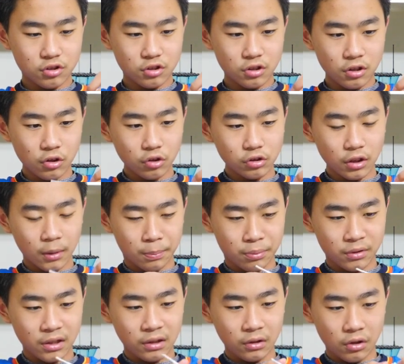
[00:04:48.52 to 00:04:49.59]
It looks like a
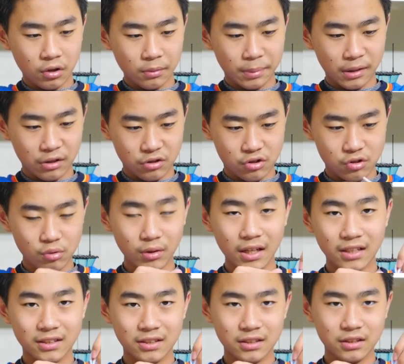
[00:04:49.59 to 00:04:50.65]
pretty long pair of
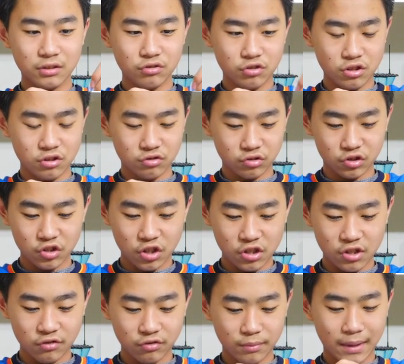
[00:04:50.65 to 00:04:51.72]
shoelaces, just
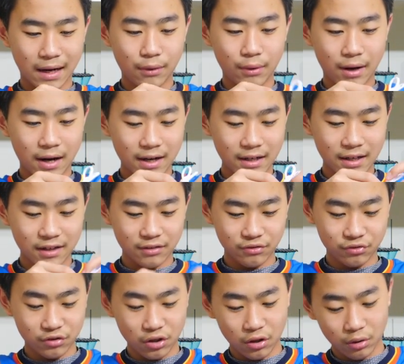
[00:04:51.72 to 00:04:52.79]
judging from how high they
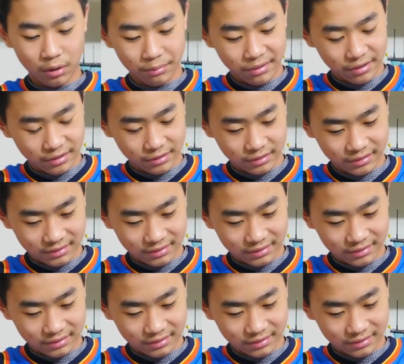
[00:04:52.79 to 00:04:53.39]
can go up here.